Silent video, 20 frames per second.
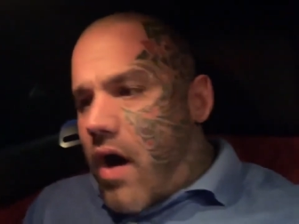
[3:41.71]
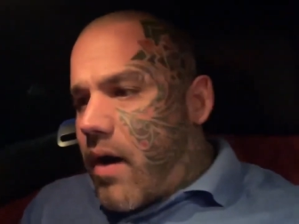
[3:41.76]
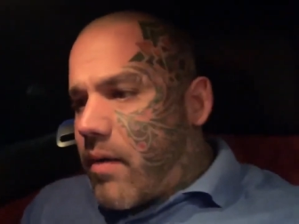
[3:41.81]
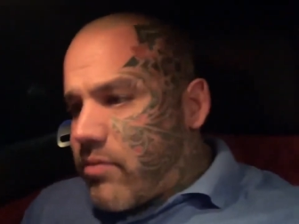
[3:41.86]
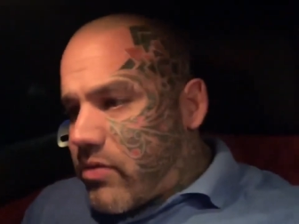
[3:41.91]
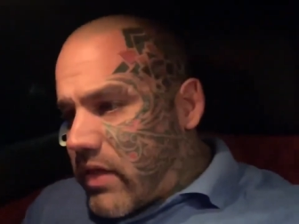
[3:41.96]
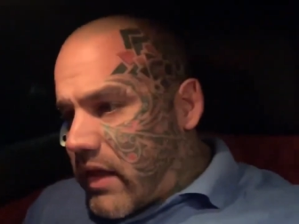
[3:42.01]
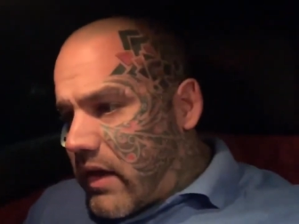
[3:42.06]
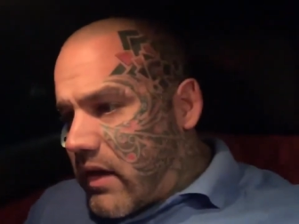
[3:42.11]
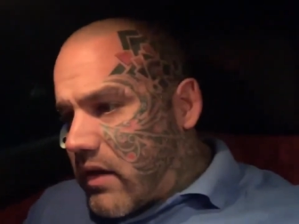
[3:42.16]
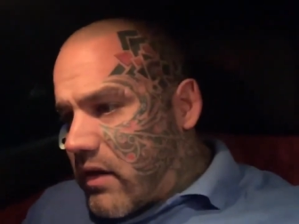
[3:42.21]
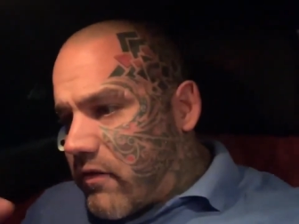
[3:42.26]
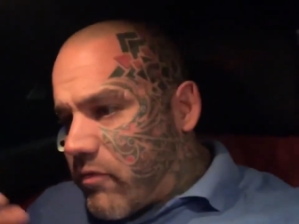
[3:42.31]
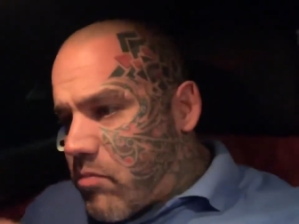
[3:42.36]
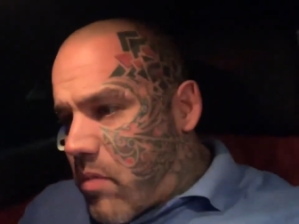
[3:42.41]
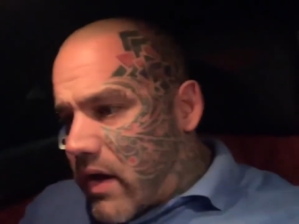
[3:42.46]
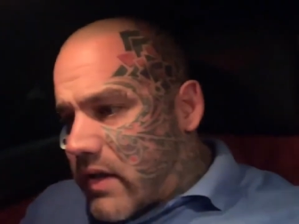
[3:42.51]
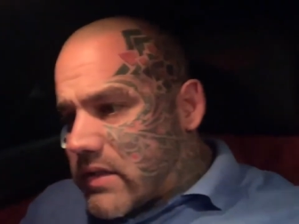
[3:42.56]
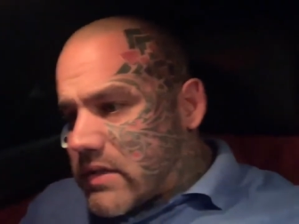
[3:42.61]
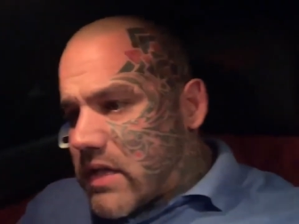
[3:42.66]
I'm thinking
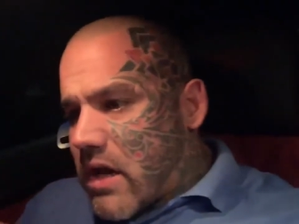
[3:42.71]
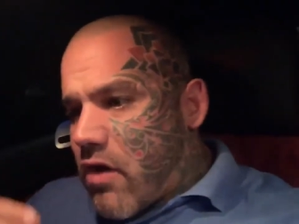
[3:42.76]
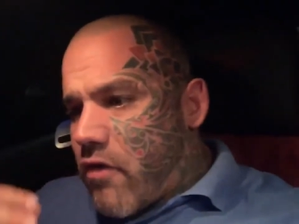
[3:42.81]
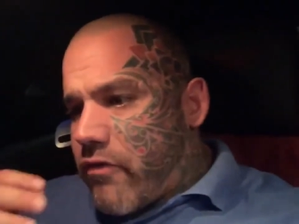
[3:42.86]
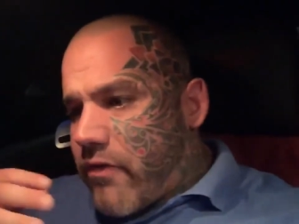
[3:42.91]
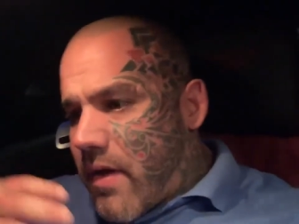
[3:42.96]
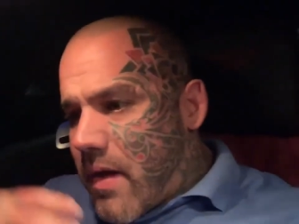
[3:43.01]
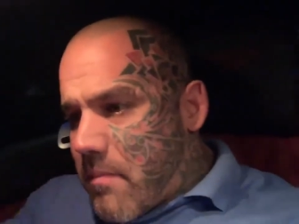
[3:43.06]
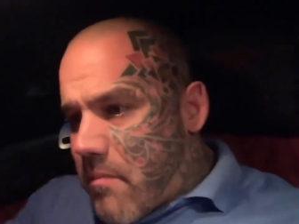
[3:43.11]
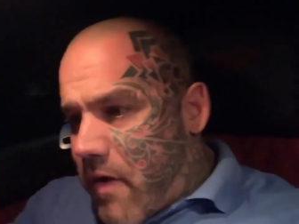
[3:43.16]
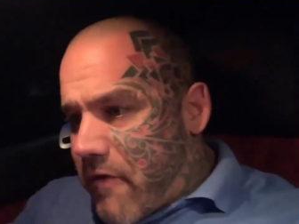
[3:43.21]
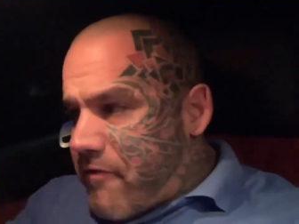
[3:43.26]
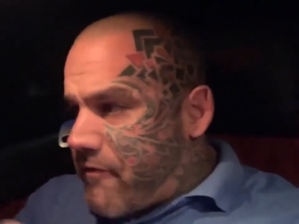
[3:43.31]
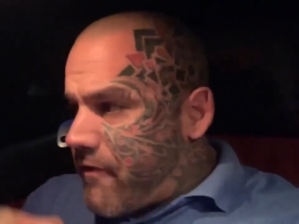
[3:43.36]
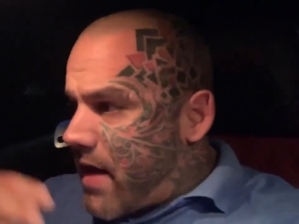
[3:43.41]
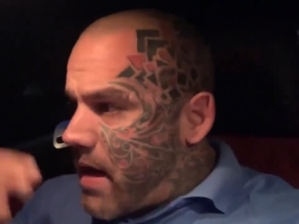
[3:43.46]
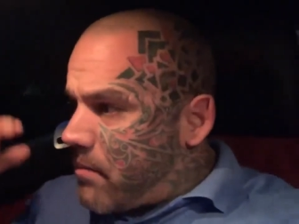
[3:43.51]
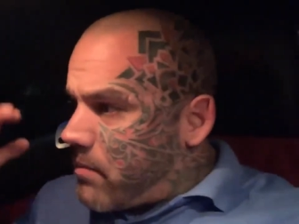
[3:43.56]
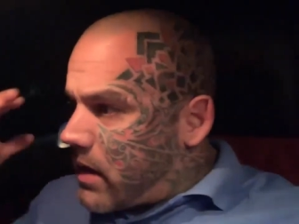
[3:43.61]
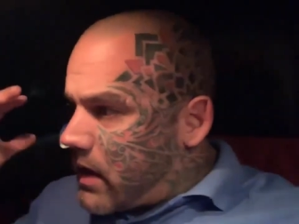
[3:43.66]
of myself, my
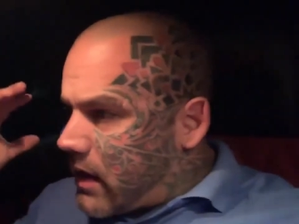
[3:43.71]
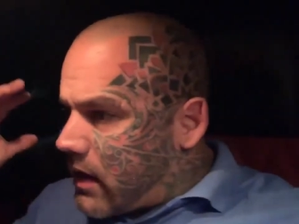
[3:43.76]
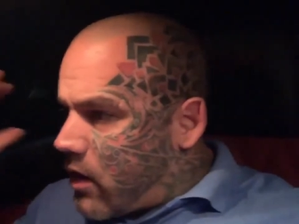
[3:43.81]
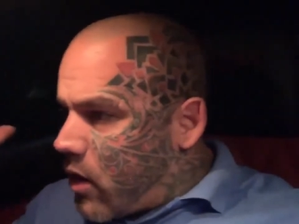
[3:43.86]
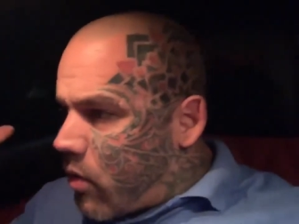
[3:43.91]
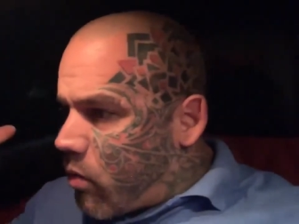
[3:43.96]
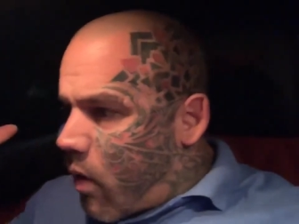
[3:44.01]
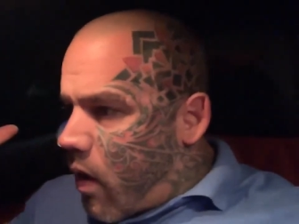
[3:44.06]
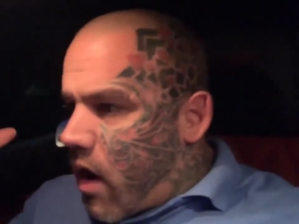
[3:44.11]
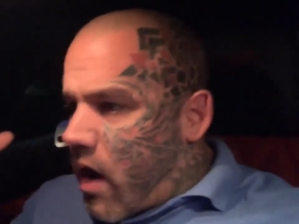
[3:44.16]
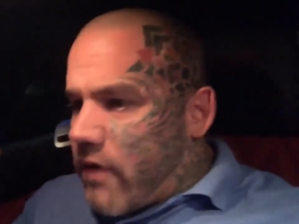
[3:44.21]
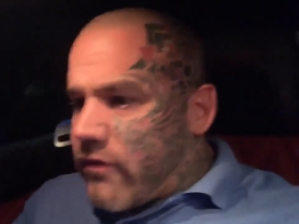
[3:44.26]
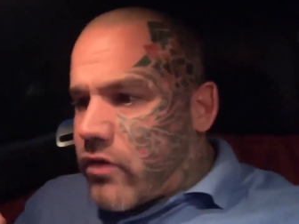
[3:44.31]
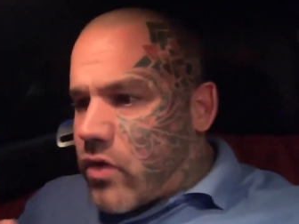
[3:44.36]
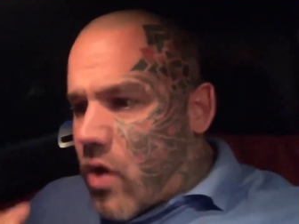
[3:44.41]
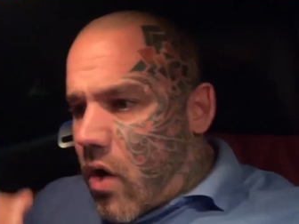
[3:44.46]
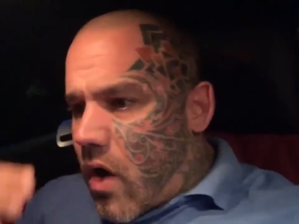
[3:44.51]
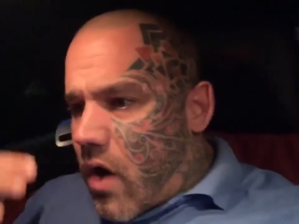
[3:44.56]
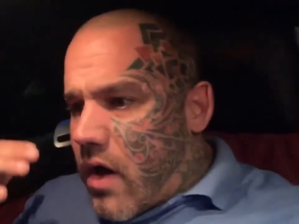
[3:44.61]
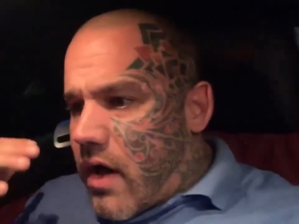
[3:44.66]
family, what
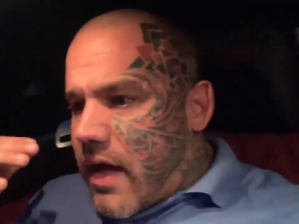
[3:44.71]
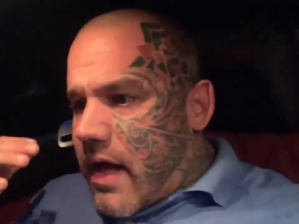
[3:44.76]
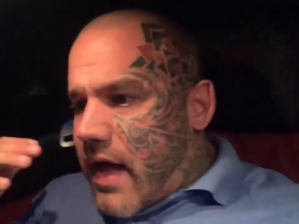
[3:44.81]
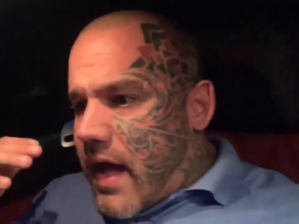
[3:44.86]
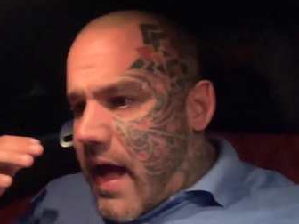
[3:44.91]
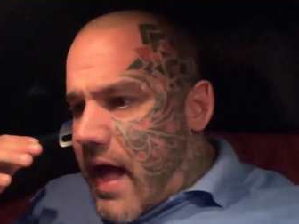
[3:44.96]
I've got,